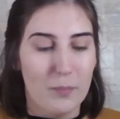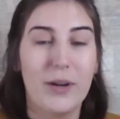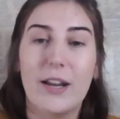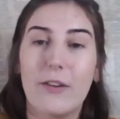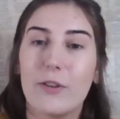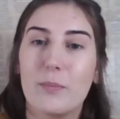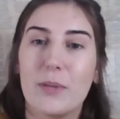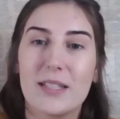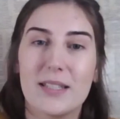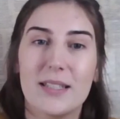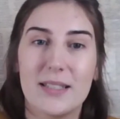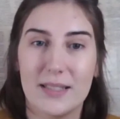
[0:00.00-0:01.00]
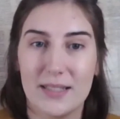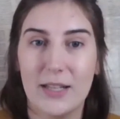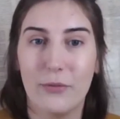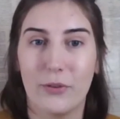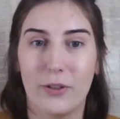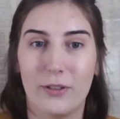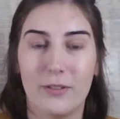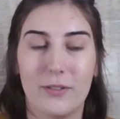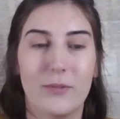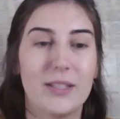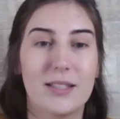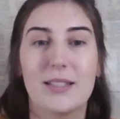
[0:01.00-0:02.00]
But every business is different.
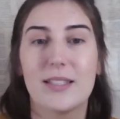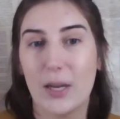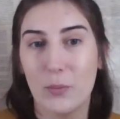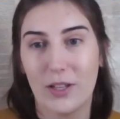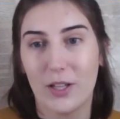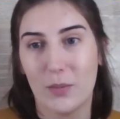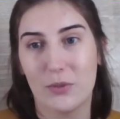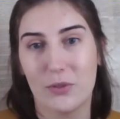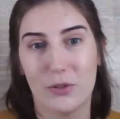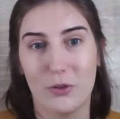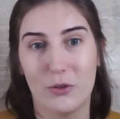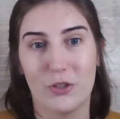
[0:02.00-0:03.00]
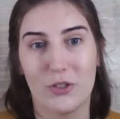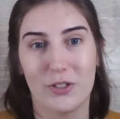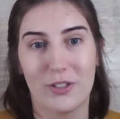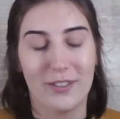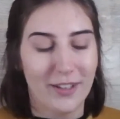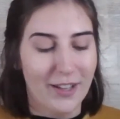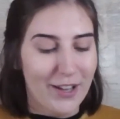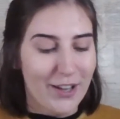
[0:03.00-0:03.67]
It's the same when it comes to nutrition.